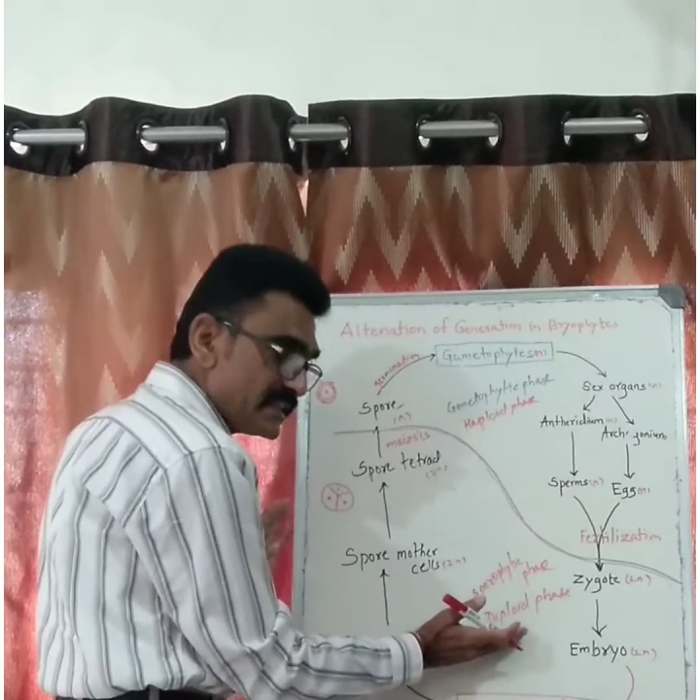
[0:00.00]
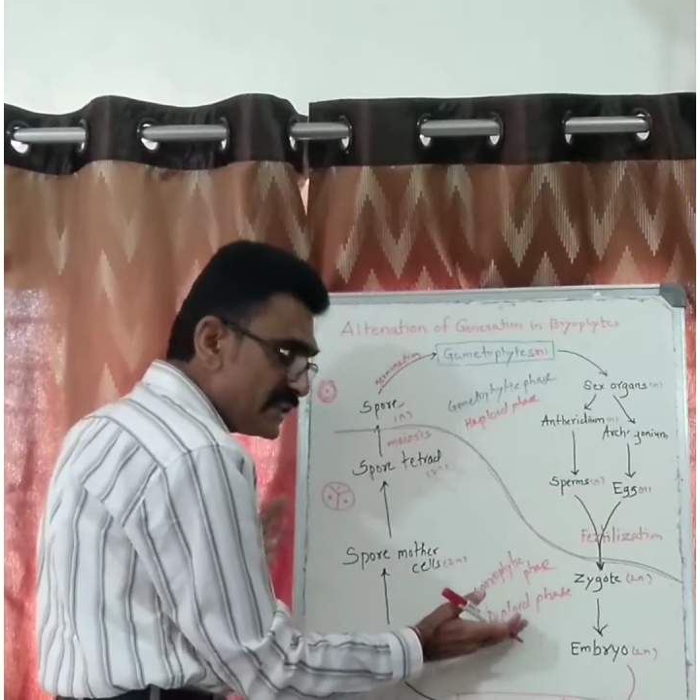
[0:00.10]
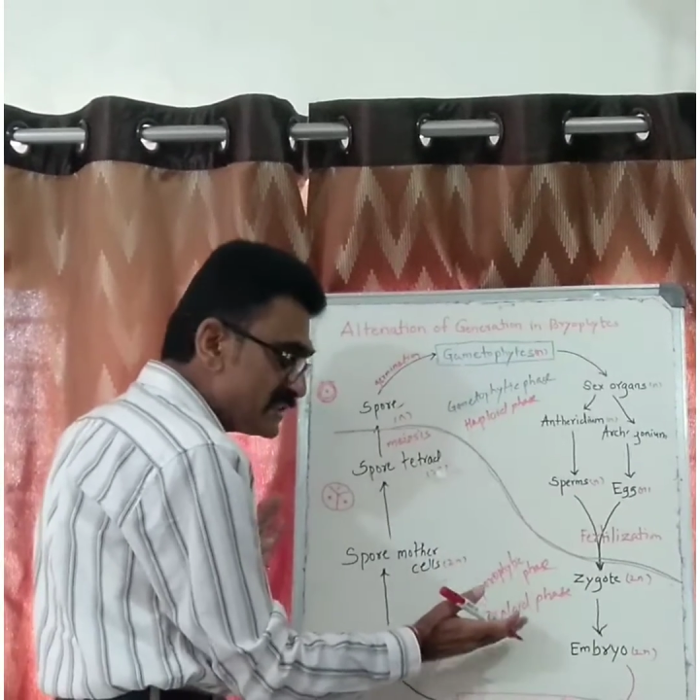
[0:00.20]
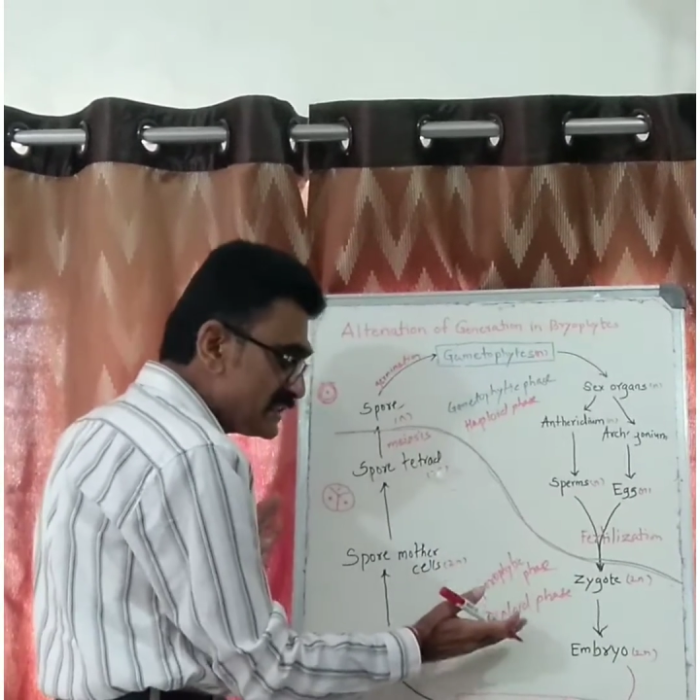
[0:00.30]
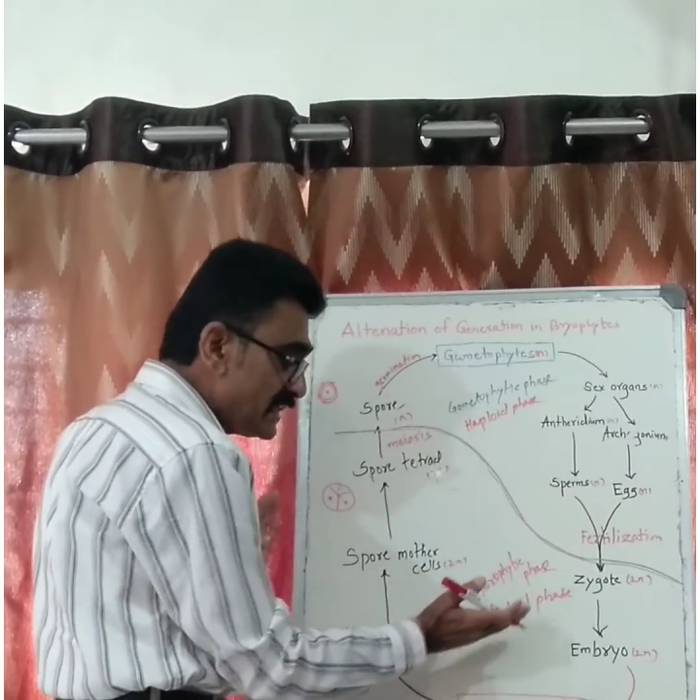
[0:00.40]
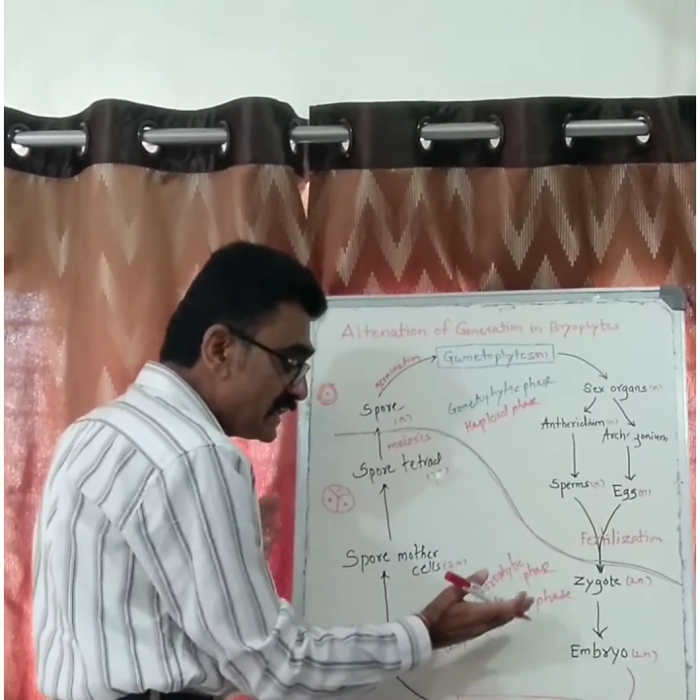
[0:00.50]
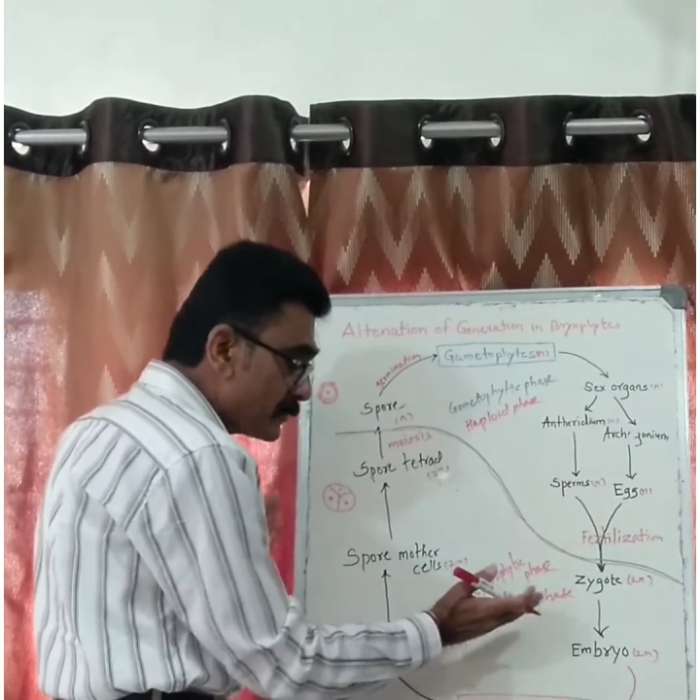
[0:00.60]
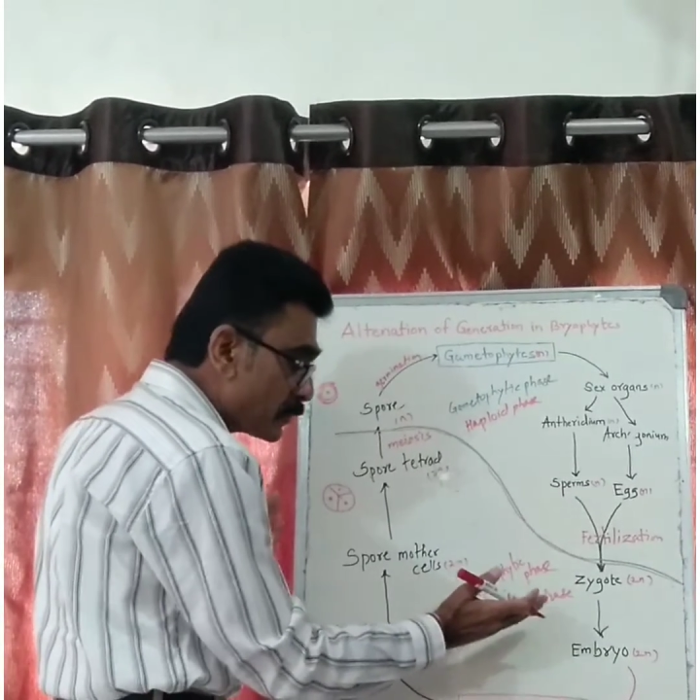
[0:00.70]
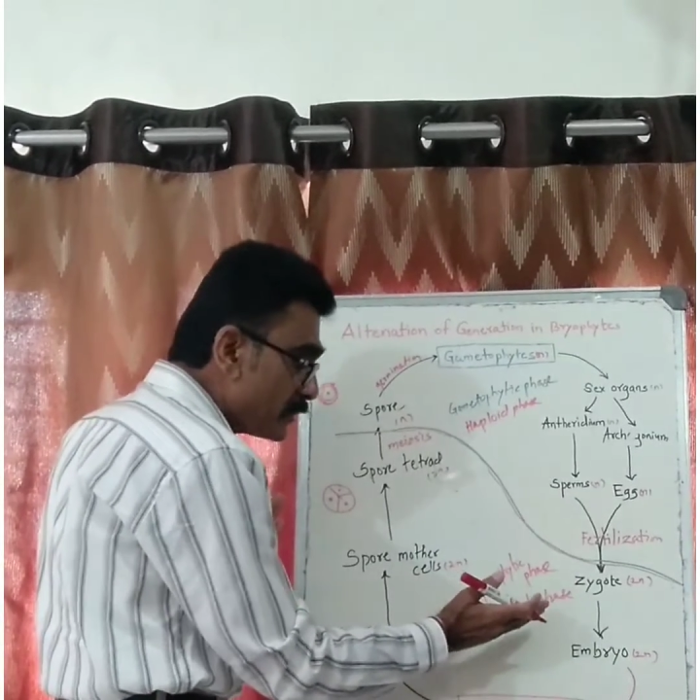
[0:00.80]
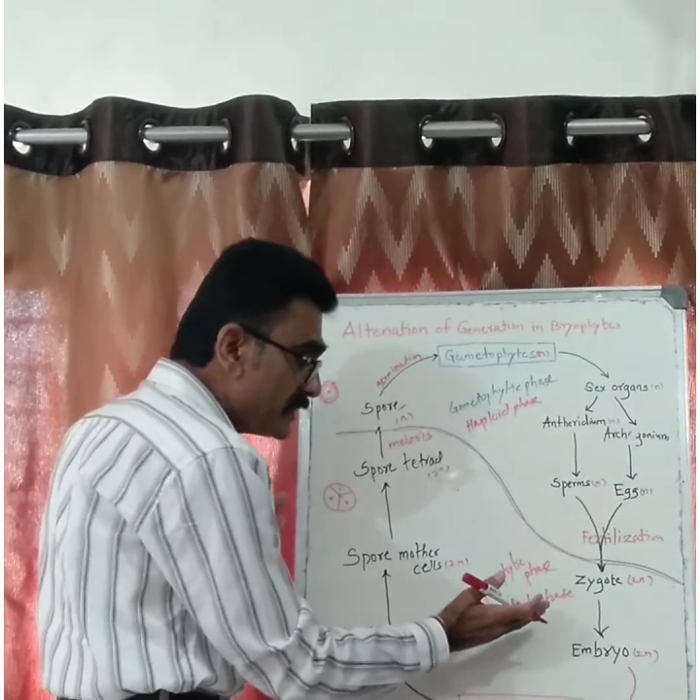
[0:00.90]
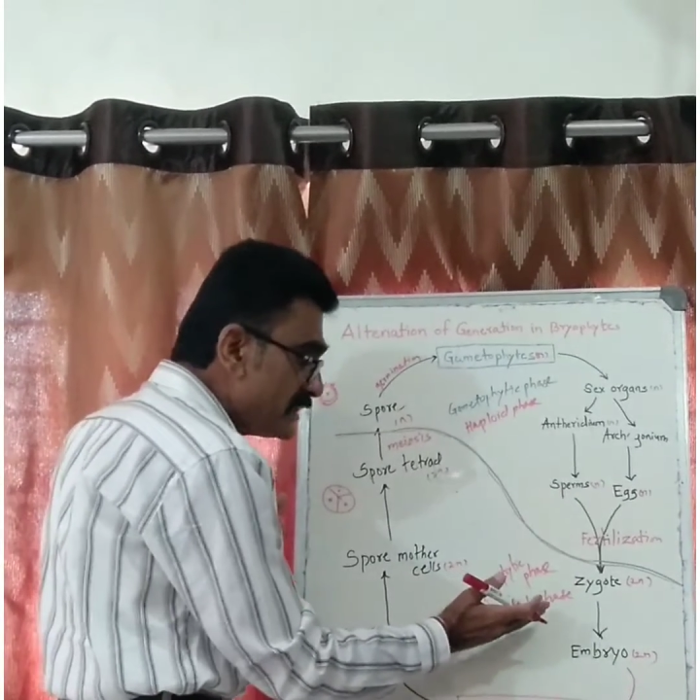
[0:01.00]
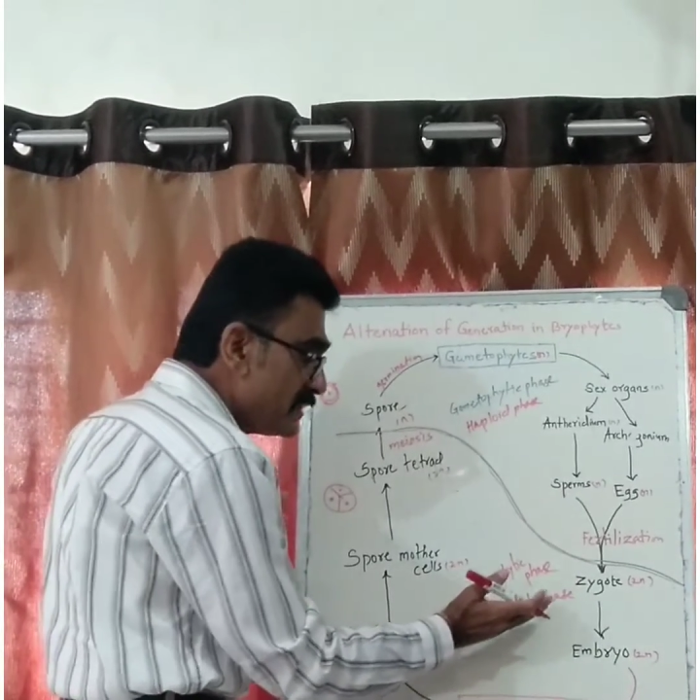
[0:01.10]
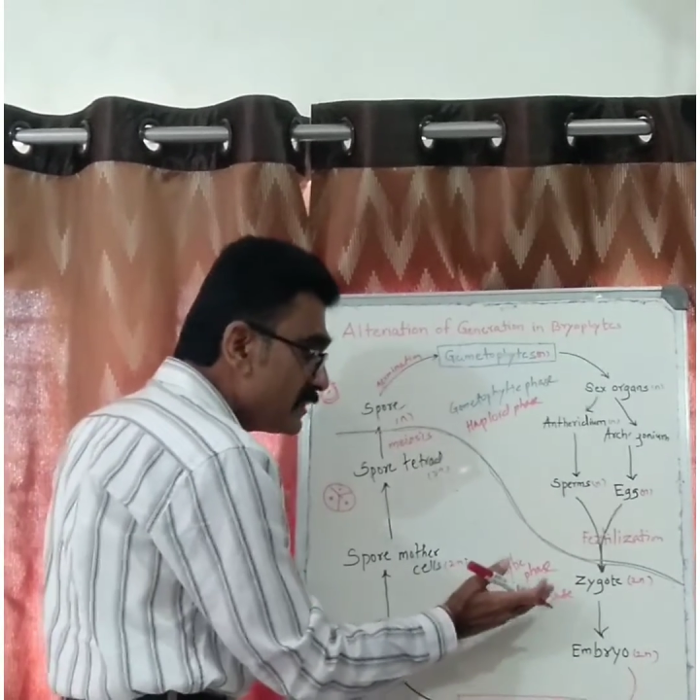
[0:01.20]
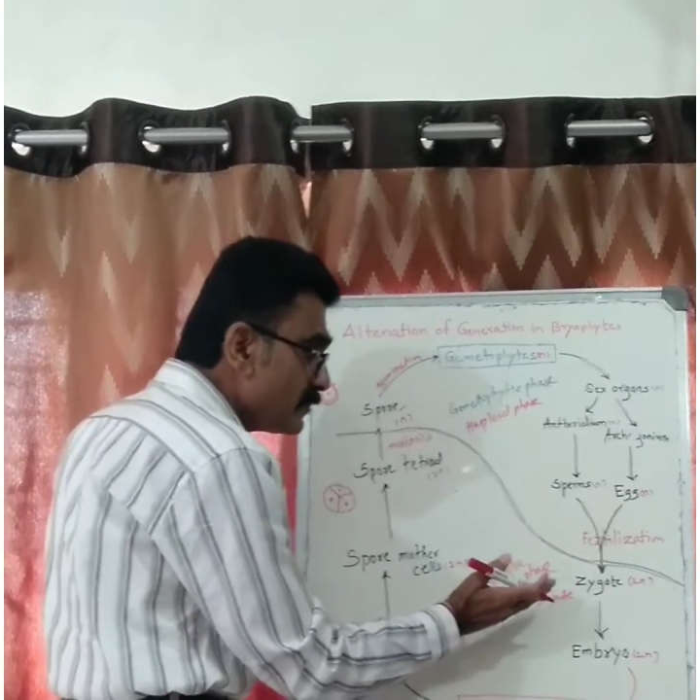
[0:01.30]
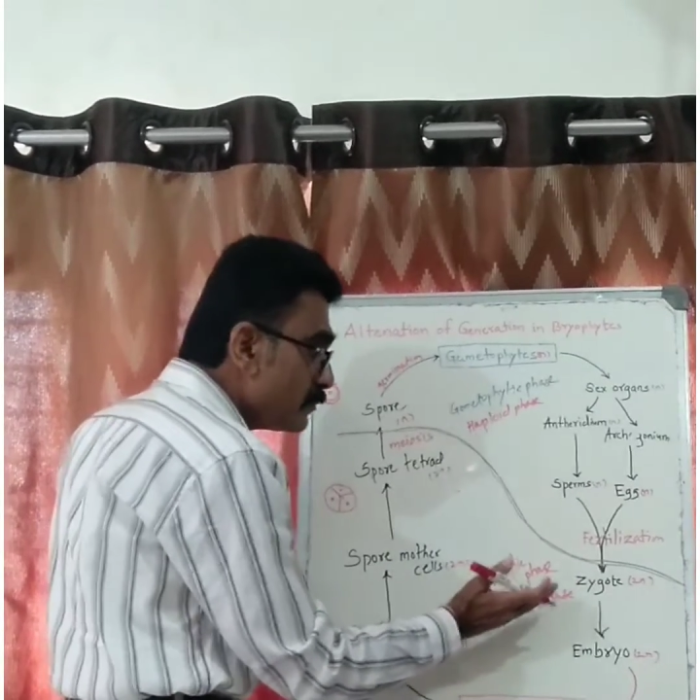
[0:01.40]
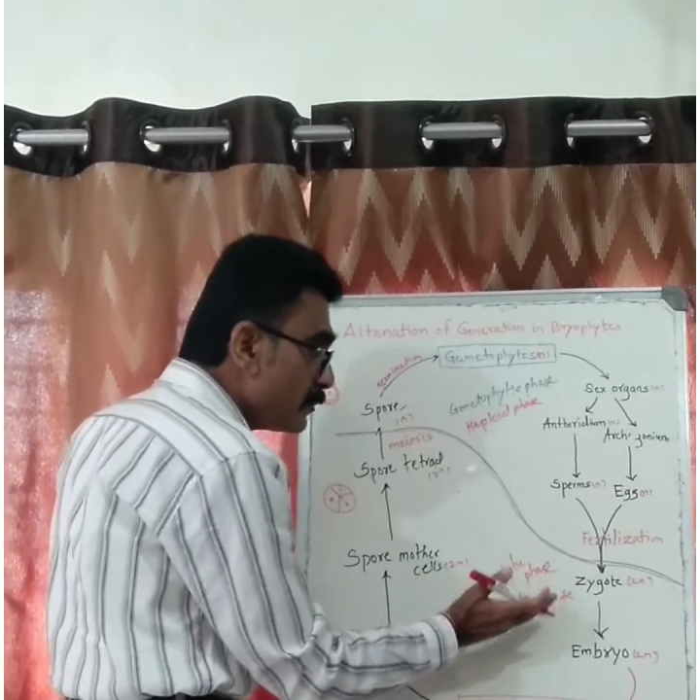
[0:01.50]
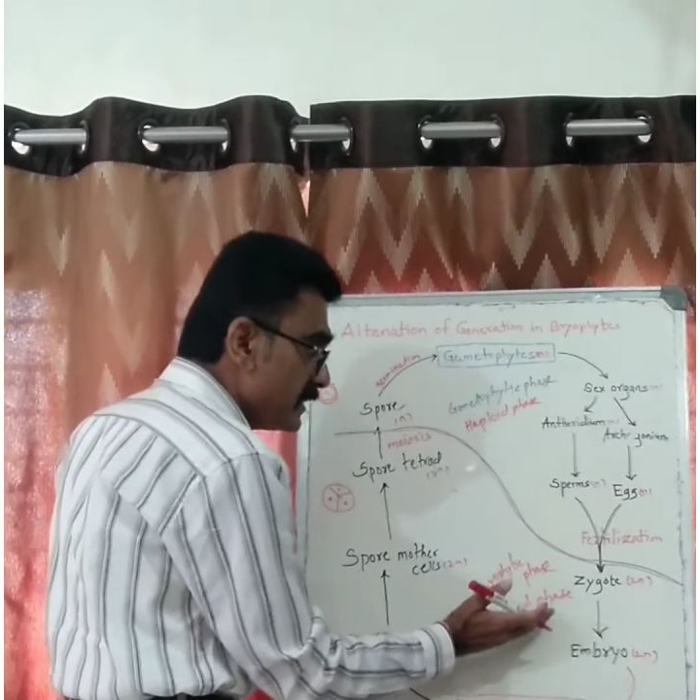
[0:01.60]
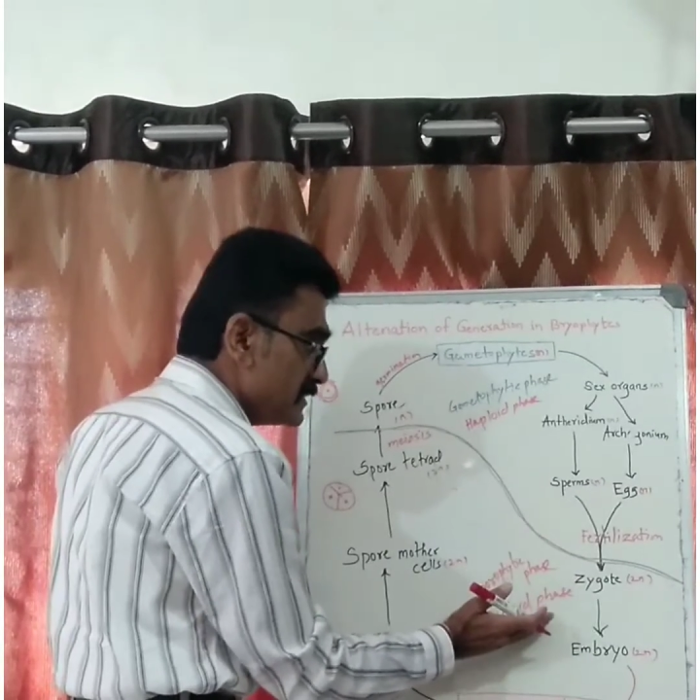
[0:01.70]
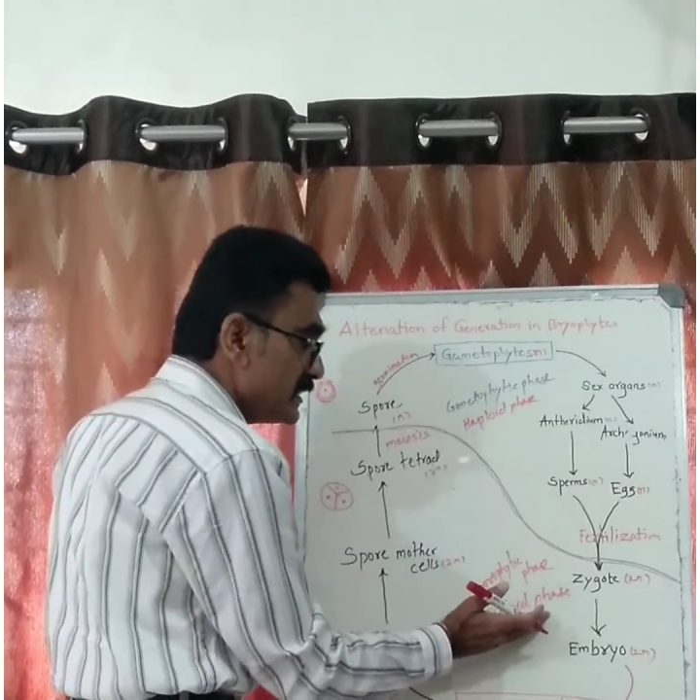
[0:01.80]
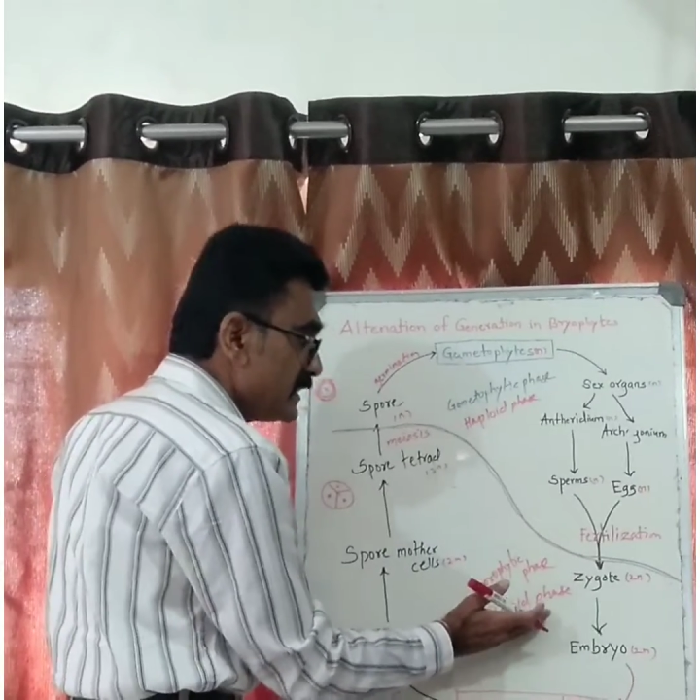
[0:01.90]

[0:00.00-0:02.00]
That is a diploid in phase.